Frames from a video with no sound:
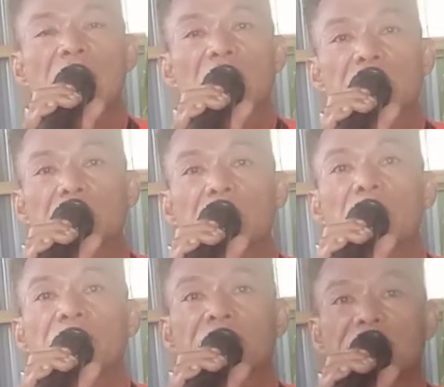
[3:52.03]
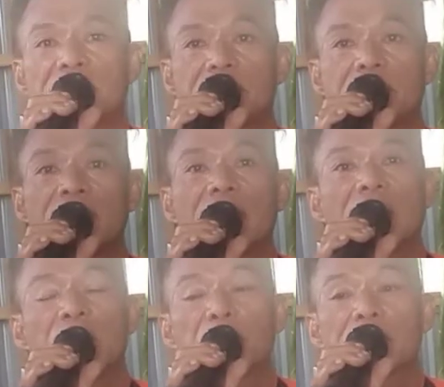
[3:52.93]
to go further
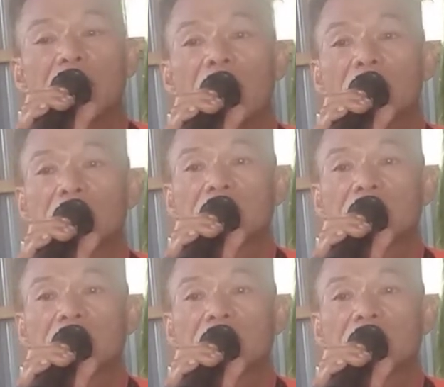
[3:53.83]
without